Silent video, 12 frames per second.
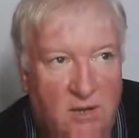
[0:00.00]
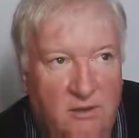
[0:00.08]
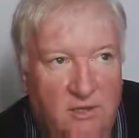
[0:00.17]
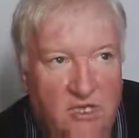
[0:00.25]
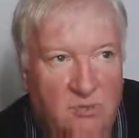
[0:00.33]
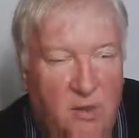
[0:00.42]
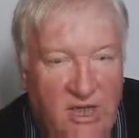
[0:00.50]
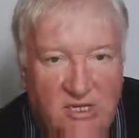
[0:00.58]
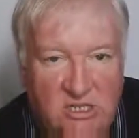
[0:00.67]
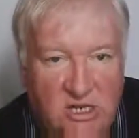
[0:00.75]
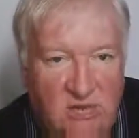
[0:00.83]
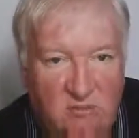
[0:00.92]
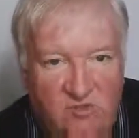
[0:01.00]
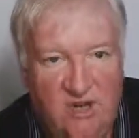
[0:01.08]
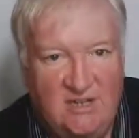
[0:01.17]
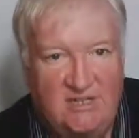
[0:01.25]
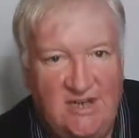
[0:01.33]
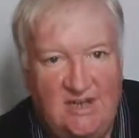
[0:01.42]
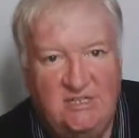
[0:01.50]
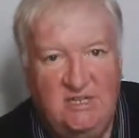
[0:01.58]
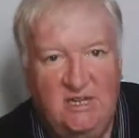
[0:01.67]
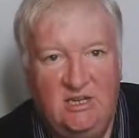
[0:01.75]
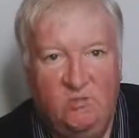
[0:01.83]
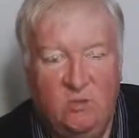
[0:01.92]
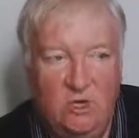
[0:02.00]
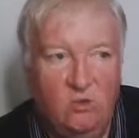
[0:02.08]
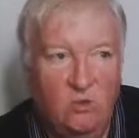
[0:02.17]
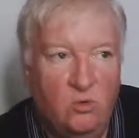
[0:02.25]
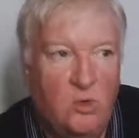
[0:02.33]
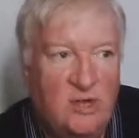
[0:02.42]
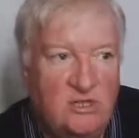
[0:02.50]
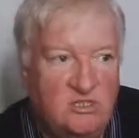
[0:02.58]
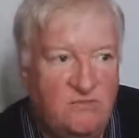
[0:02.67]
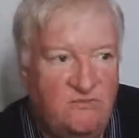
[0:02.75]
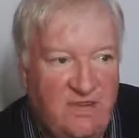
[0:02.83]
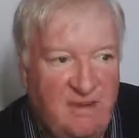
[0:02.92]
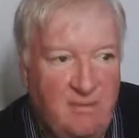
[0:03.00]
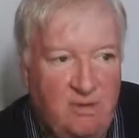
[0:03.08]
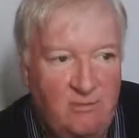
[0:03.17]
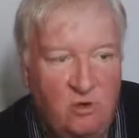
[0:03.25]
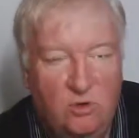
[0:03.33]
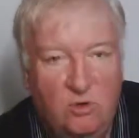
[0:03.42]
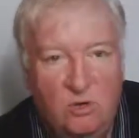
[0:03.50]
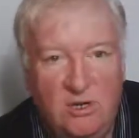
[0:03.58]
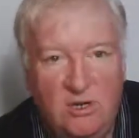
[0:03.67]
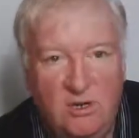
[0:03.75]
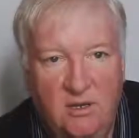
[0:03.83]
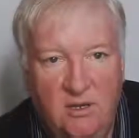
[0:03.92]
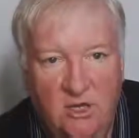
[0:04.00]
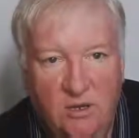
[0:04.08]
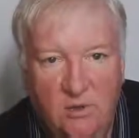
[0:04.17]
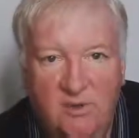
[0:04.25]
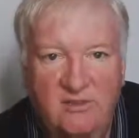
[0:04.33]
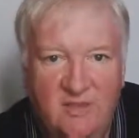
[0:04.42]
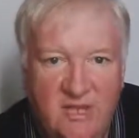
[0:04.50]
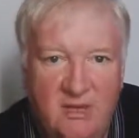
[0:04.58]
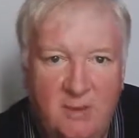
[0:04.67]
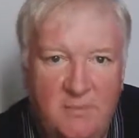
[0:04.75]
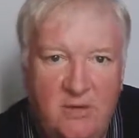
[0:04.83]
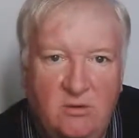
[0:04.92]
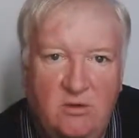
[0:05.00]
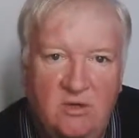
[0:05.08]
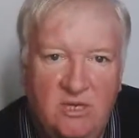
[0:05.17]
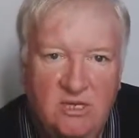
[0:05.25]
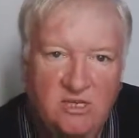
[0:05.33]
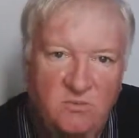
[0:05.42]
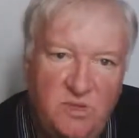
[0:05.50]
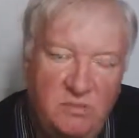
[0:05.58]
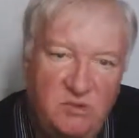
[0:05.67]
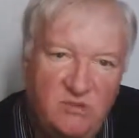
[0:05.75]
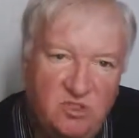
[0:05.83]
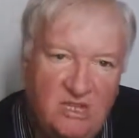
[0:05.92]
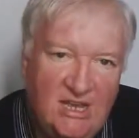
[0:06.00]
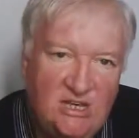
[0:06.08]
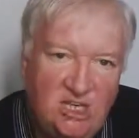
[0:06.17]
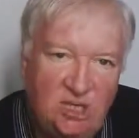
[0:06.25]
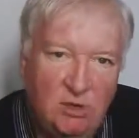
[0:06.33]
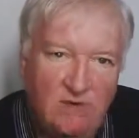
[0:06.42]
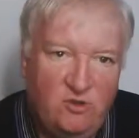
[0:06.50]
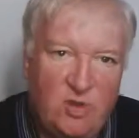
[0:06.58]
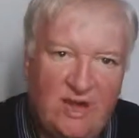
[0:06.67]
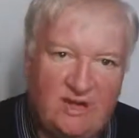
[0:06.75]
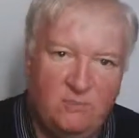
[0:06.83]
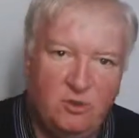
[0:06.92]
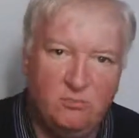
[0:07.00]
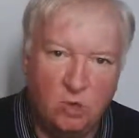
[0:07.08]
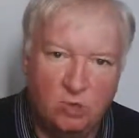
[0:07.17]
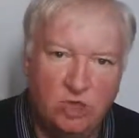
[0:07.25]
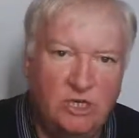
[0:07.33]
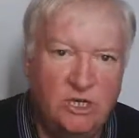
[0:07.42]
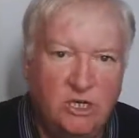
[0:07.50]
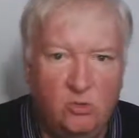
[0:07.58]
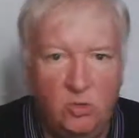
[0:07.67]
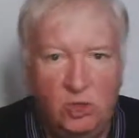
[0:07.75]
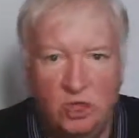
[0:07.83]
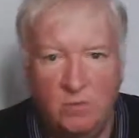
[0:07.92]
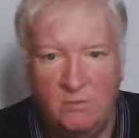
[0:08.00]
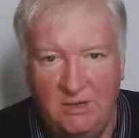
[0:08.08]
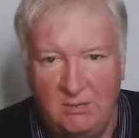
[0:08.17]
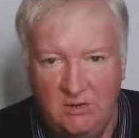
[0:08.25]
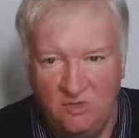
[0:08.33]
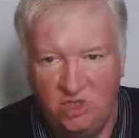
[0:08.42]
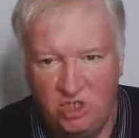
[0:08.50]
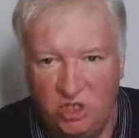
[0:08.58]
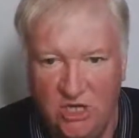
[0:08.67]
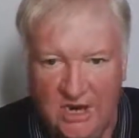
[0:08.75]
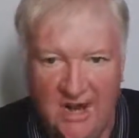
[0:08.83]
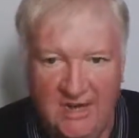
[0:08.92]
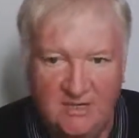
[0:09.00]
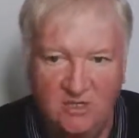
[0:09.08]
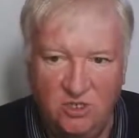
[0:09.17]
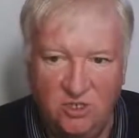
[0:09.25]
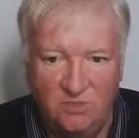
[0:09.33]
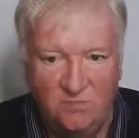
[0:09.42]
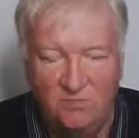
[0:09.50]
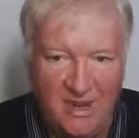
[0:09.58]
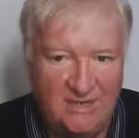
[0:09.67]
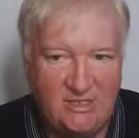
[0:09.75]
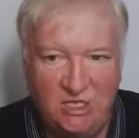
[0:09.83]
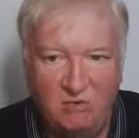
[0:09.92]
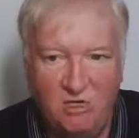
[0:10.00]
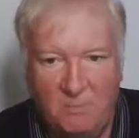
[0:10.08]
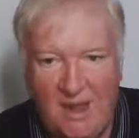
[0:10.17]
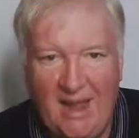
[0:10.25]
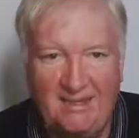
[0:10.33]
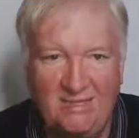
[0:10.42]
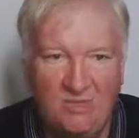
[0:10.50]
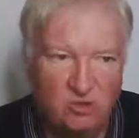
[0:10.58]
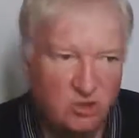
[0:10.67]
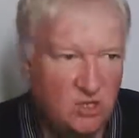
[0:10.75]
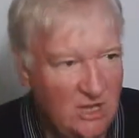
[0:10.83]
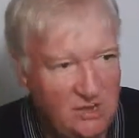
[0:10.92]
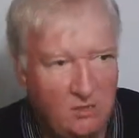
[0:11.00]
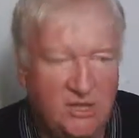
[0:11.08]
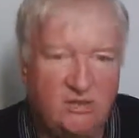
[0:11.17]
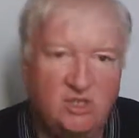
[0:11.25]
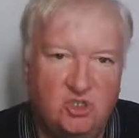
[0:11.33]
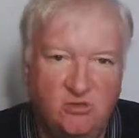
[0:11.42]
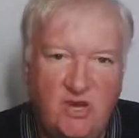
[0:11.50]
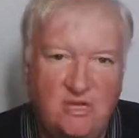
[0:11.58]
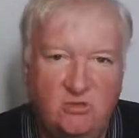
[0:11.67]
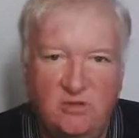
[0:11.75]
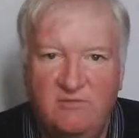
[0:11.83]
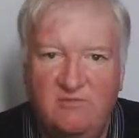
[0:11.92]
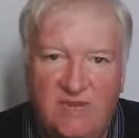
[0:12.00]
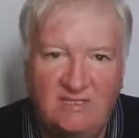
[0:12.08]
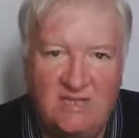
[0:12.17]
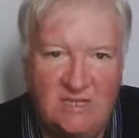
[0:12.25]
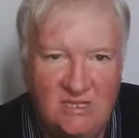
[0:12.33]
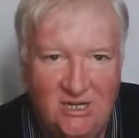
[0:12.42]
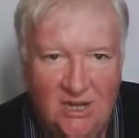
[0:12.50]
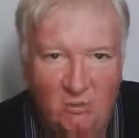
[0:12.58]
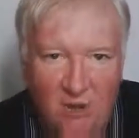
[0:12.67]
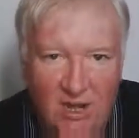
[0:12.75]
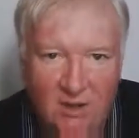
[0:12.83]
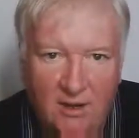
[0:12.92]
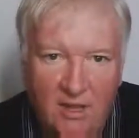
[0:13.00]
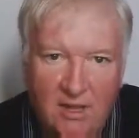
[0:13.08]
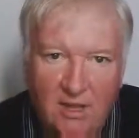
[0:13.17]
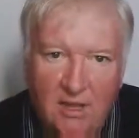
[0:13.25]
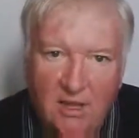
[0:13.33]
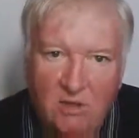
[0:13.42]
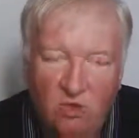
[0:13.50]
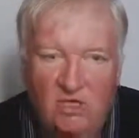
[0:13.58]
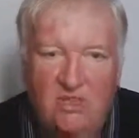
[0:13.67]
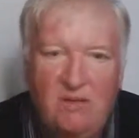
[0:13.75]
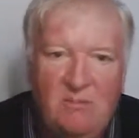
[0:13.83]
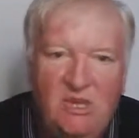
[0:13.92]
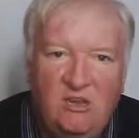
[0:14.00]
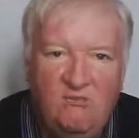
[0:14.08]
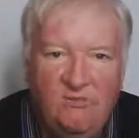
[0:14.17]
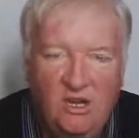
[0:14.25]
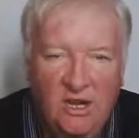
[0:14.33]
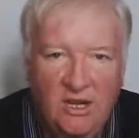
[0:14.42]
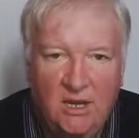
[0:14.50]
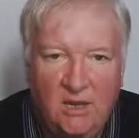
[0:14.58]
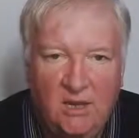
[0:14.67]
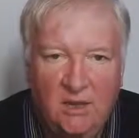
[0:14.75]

this place and it was fantastic, and we all went as a family, we're all in, you know, and think about the things that people have said to you. Have you had a promotion in your work and people have shook your hand and patted you on the back and said, oh, I know, that's great, you've done fantastically well. What did that make you feel like?